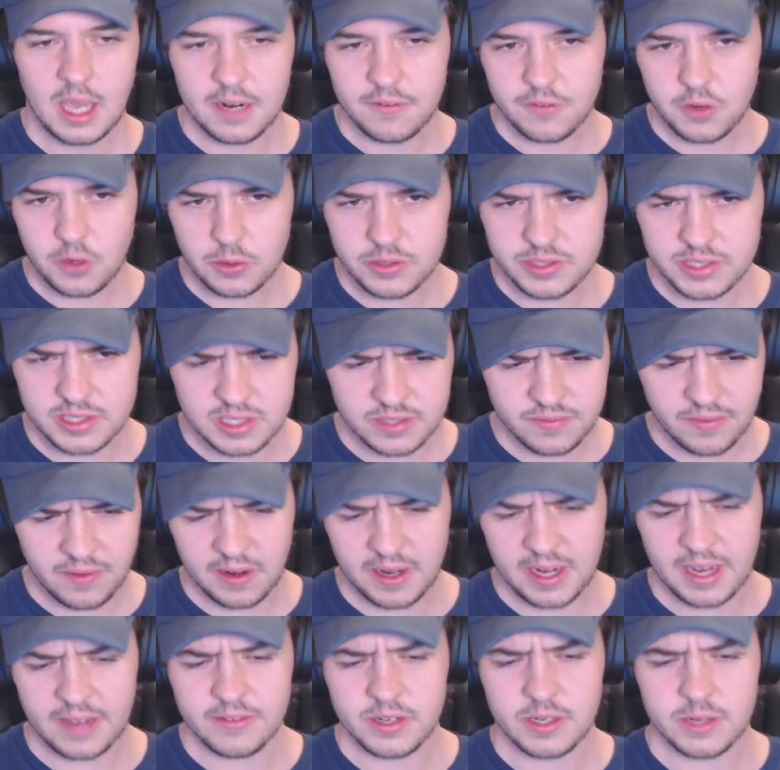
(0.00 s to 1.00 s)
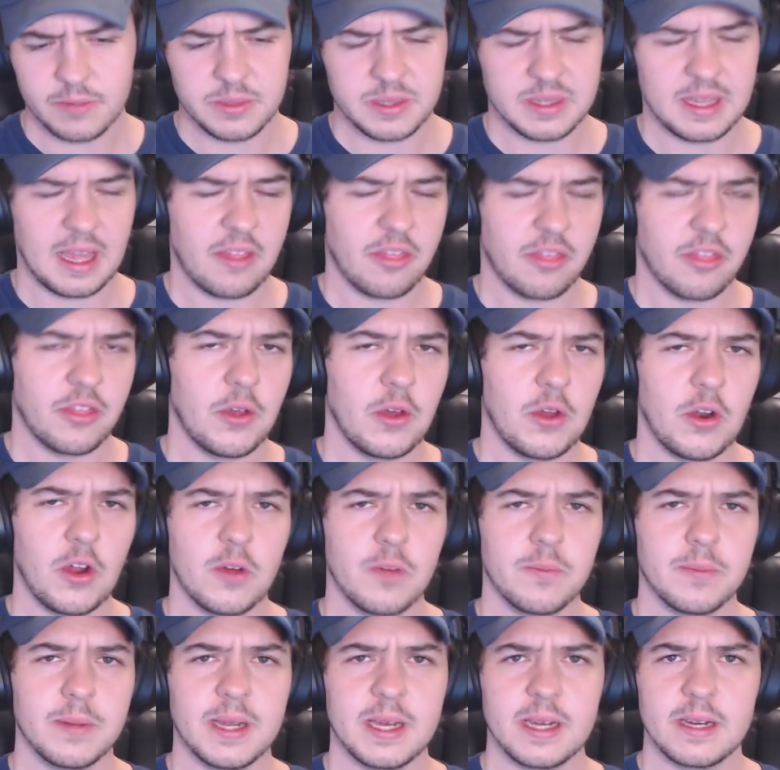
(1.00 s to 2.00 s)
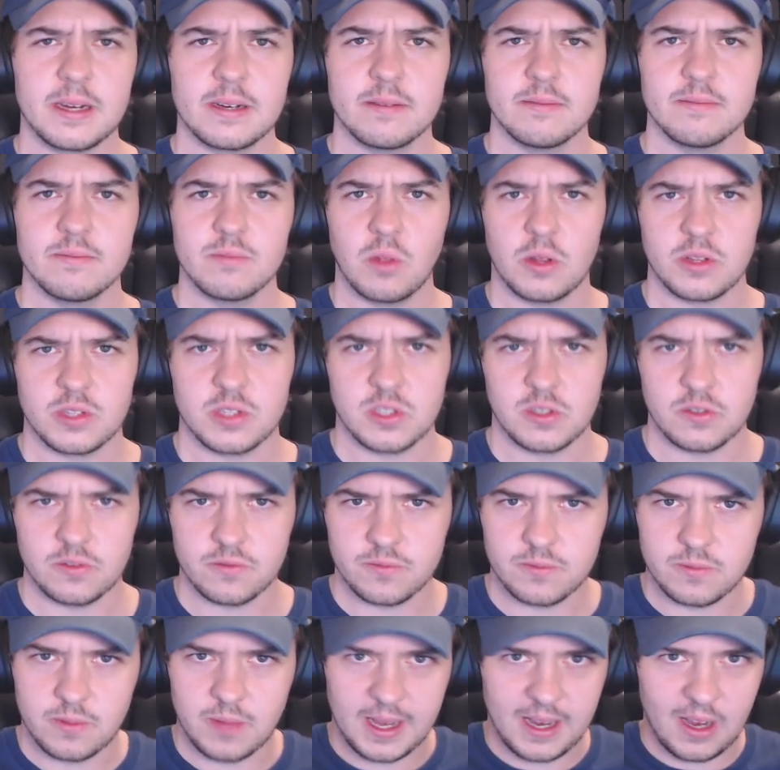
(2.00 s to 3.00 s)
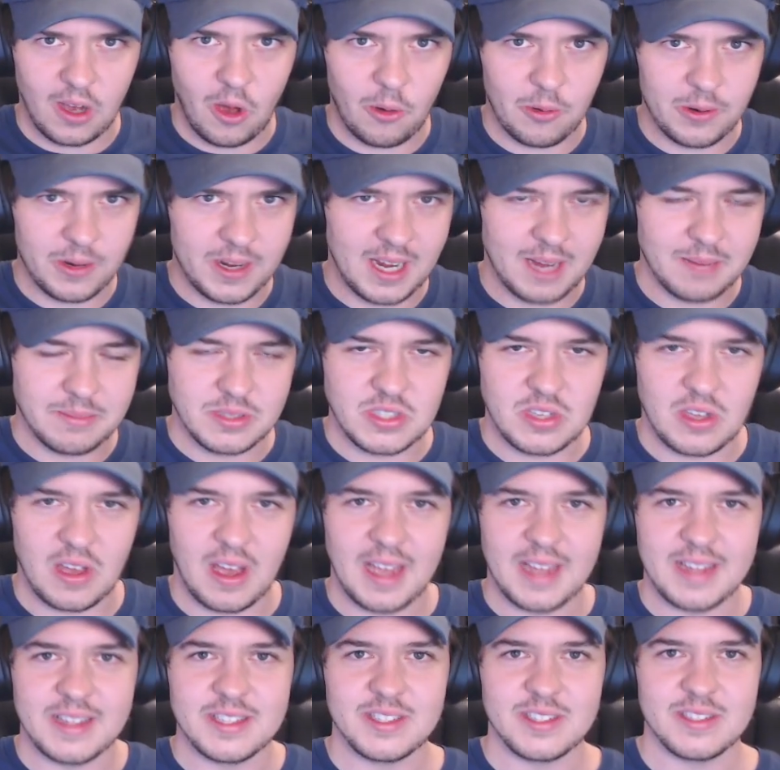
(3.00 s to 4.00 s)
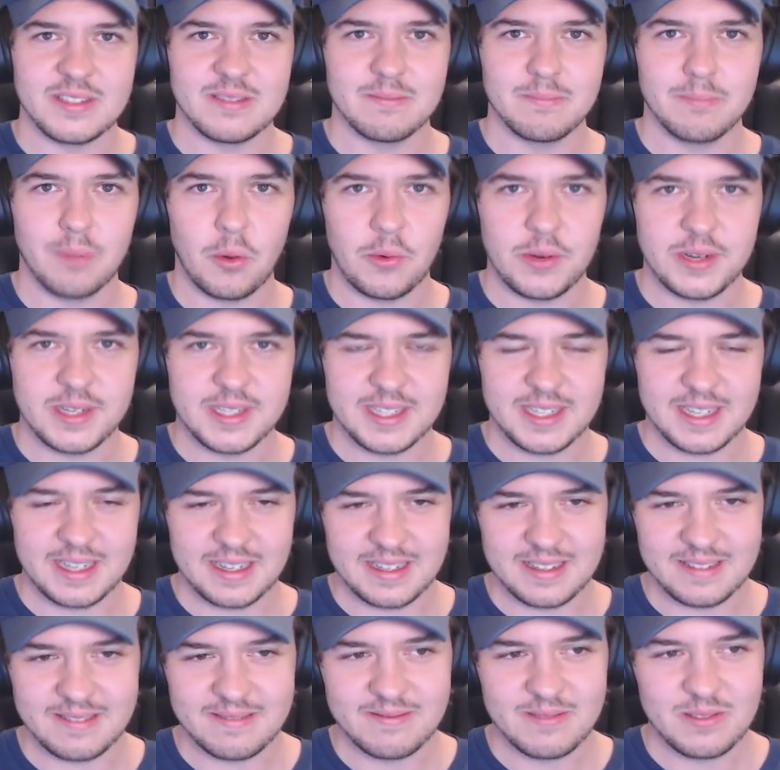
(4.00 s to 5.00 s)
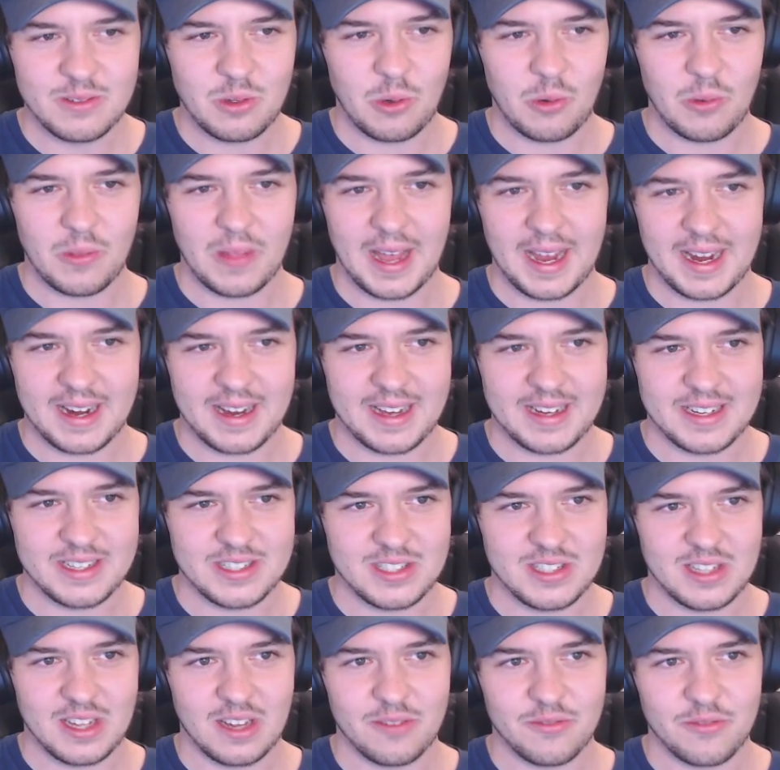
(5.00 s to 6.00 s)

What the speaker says: And of course it's very evident with that third opening, lots of like holding up signs and pointing and all that kind of stuff,